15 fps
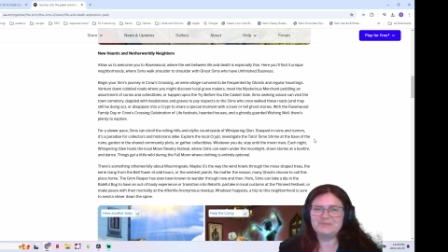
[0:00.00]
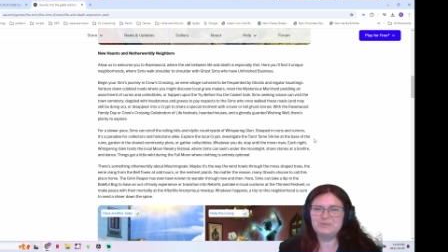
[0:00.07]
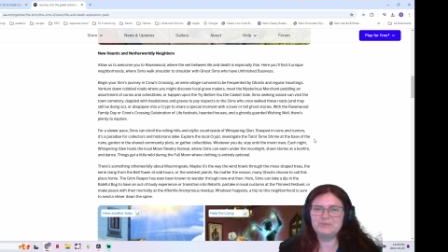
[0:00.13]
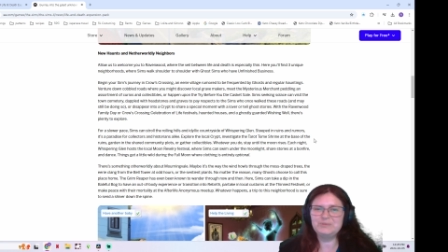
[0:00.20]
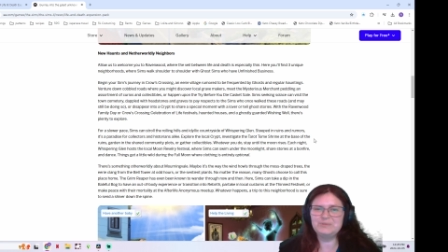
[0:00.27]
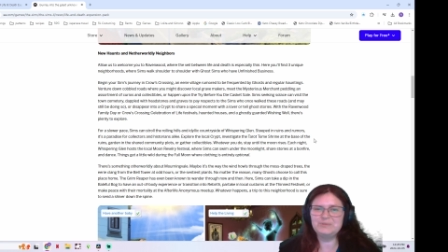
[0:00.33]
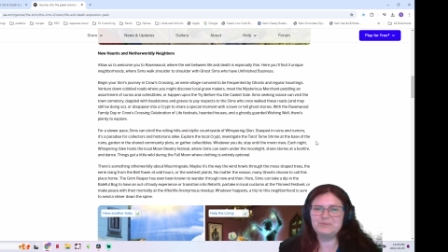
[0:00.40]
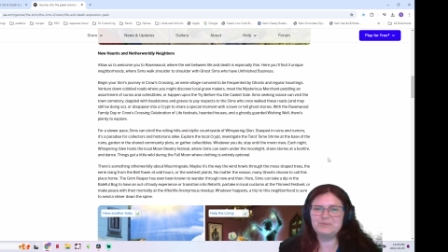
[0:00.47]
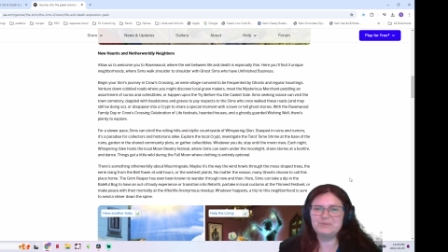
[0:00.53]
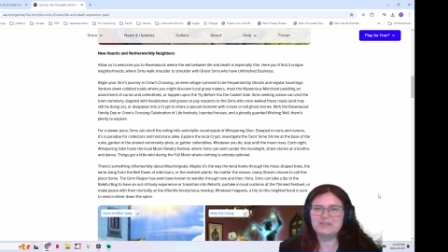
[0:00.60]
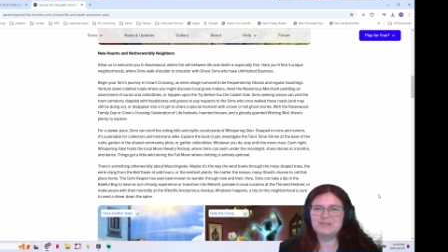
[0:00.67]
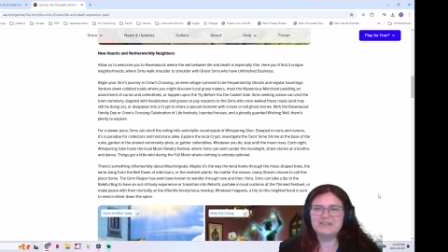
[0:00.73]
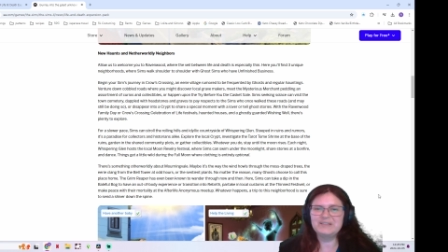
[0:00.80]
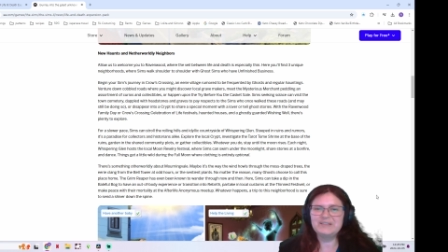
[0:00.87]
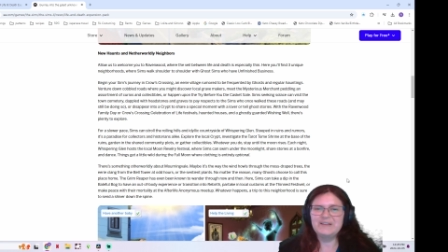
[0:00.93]
Ooh.
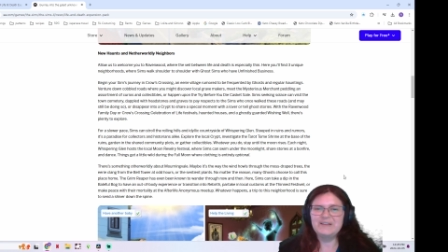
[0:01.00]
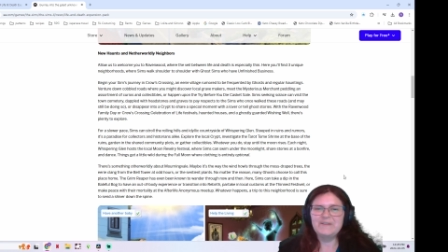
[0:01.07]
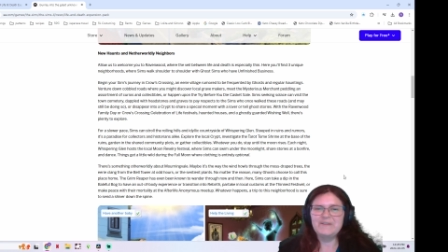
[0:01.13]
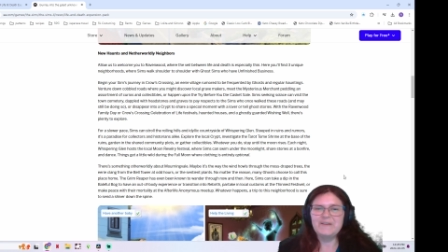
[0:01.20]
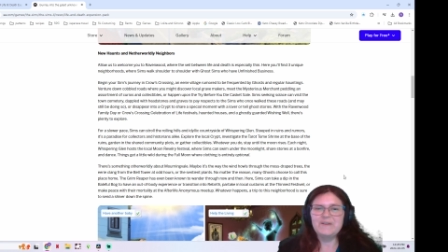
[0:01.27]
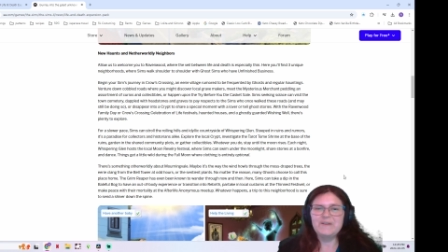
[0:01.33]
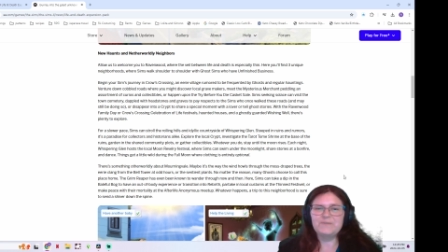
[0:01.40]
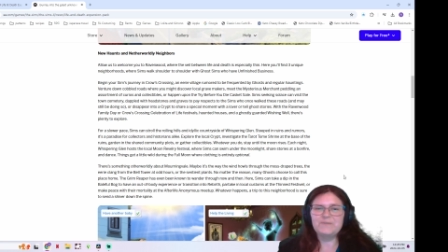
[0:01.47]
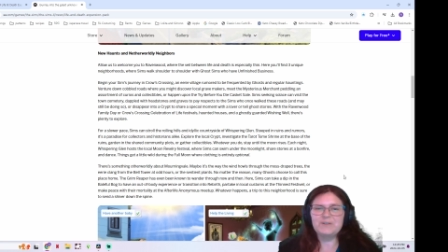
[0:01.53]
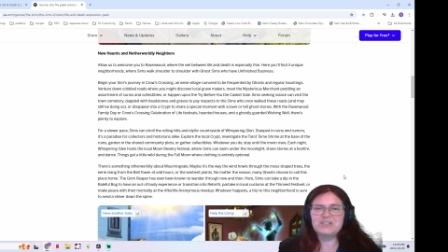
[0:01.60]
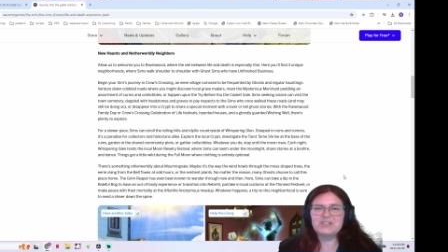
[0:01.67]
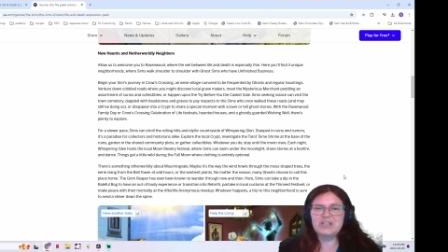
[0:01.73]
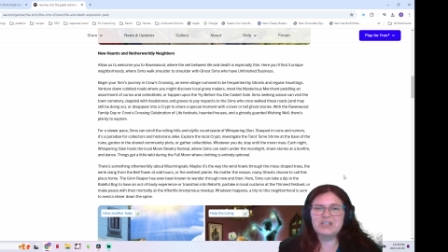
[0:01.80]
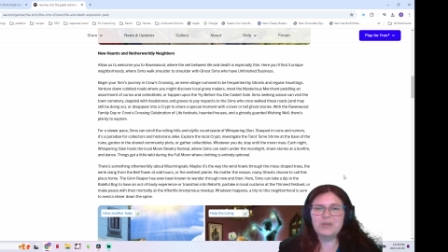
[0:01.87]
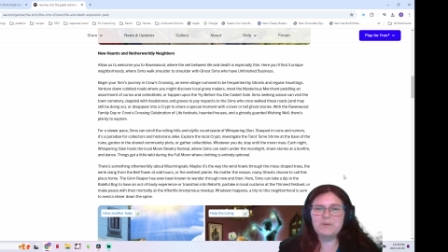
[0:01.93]
For a
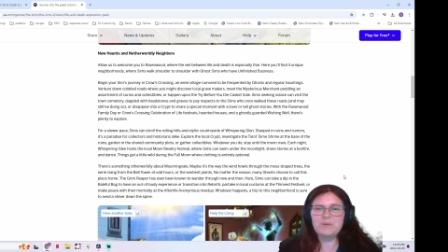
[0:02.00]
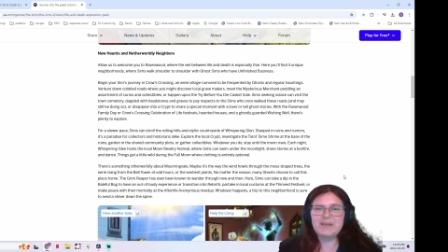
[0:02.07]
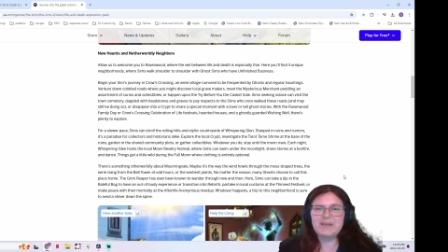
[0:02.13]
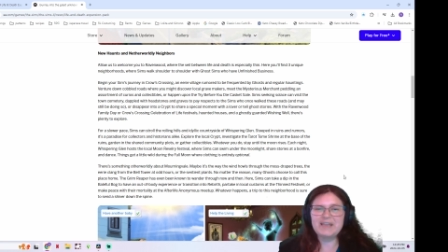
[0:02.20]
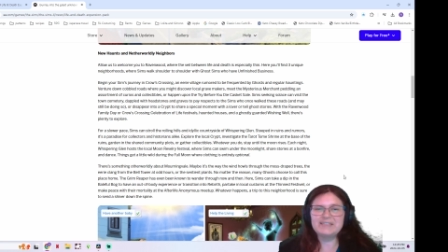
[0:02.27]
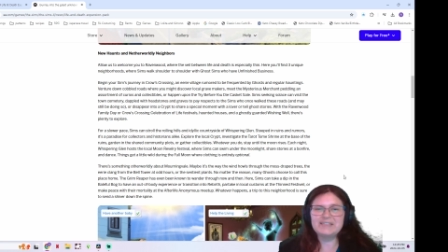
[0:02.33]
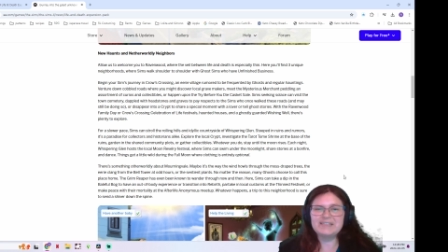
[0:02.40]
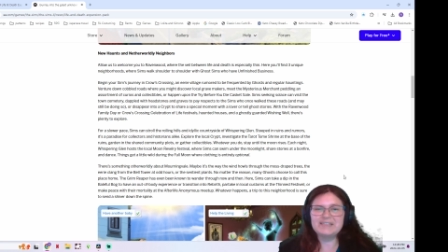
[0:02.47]
slower pace,